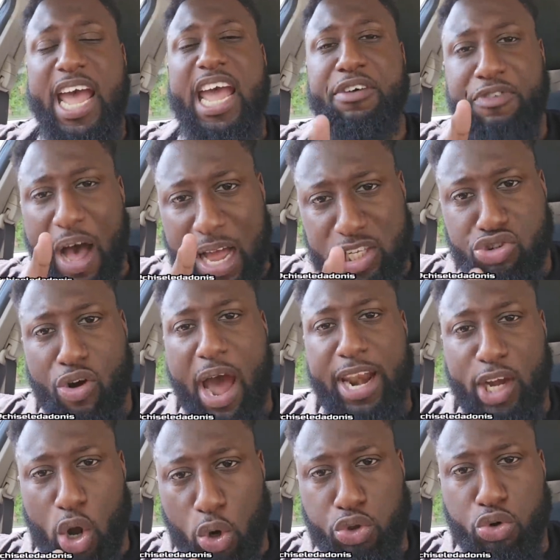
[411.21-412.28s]
If I try
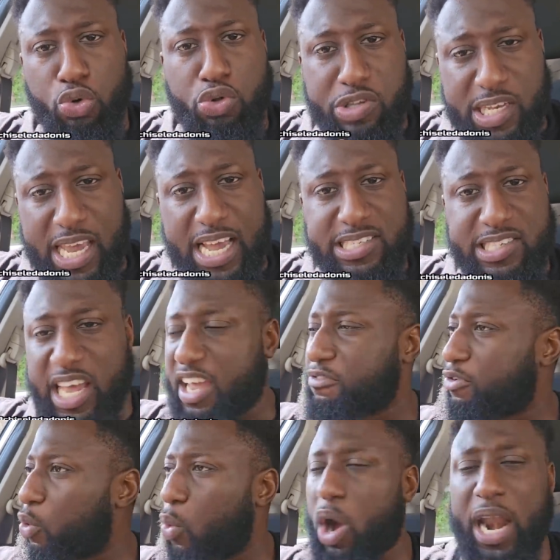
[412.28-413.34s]
to go through TSA,
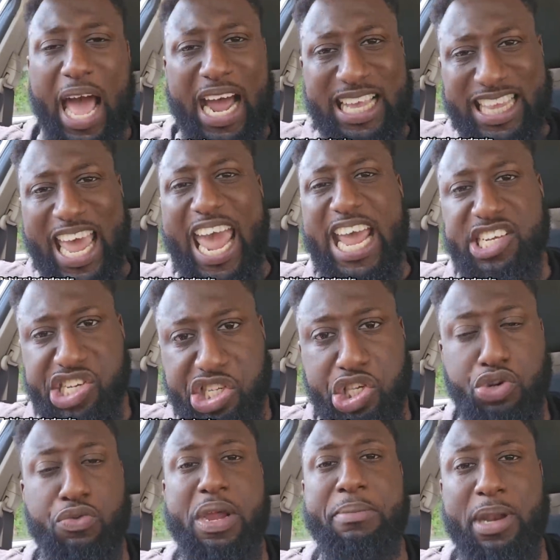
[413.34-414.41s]
and for one, I got the agent
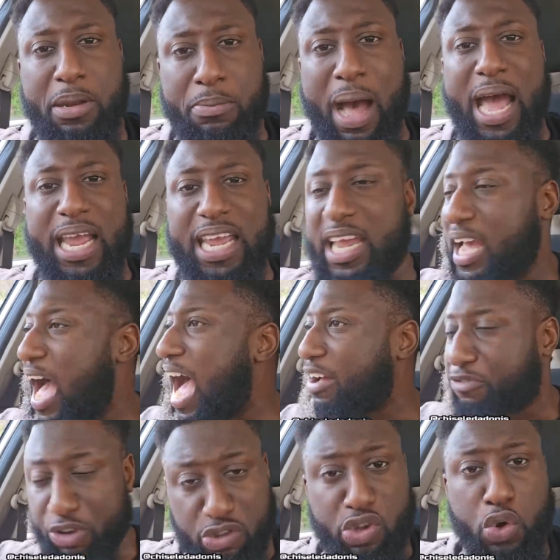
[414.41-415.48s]
screaming in my ear.
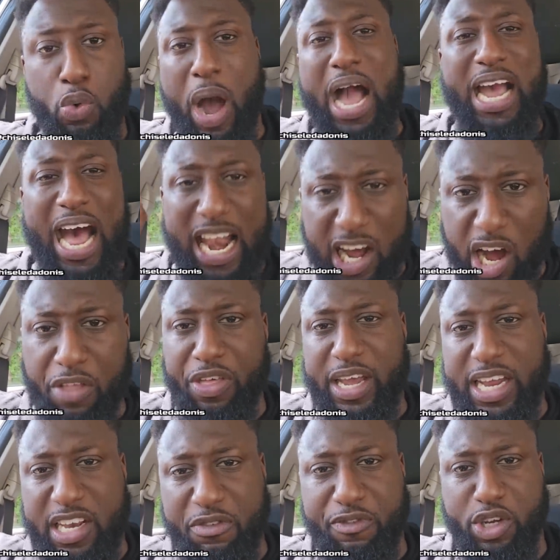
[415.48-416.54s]
I, for two, I got other
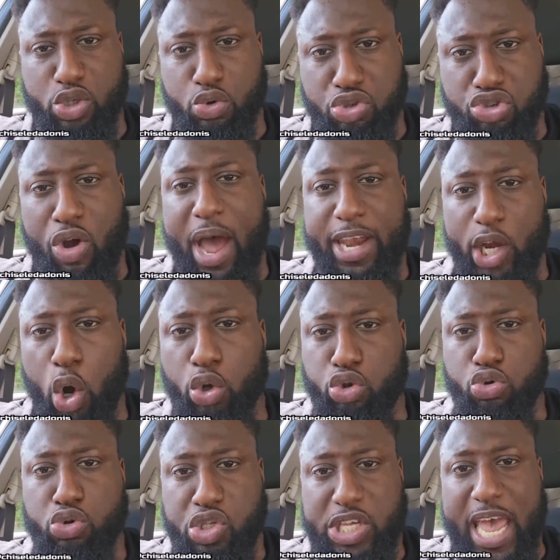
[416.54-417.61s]
individuals trying to go
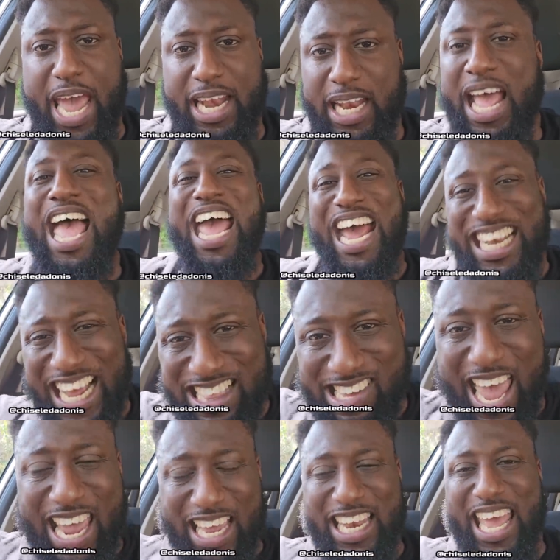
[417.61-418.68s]
through scanning, and they
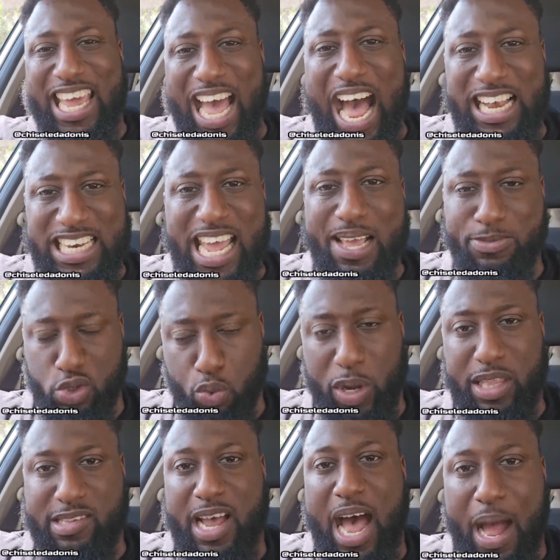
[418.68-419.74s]
taking their goddamn
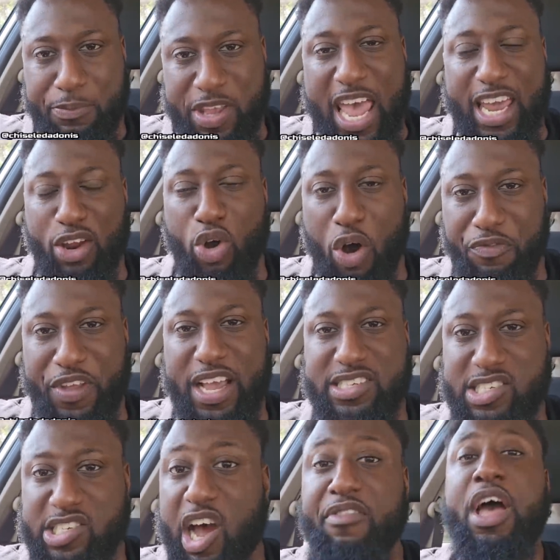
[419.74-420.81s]
sweet time taking off their
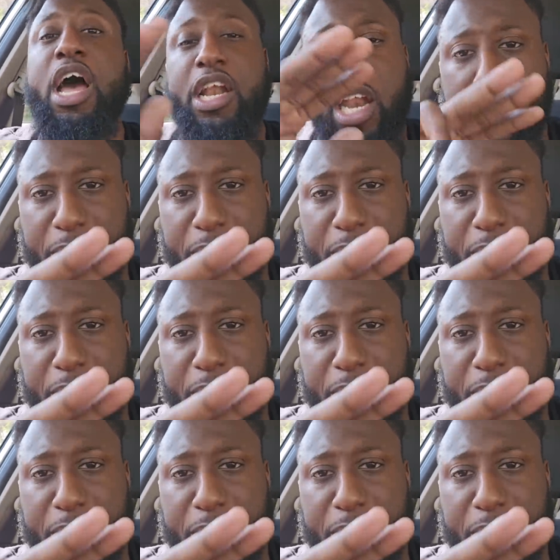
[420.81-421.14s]
stuff.